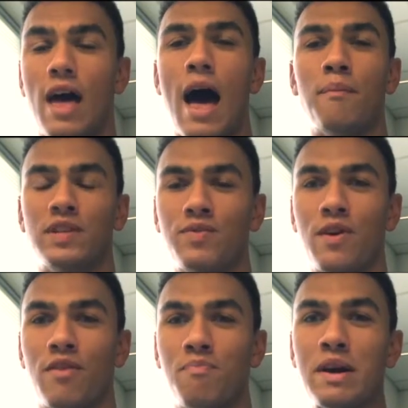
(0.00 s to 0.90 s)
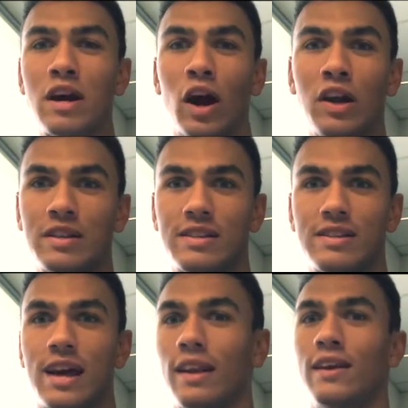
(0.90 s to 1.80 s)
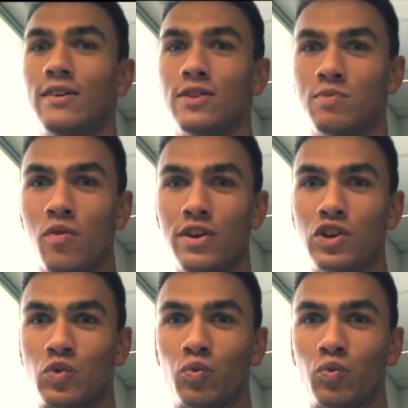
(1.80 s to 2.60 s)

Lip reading: atmosphere of being unsettling. This movie just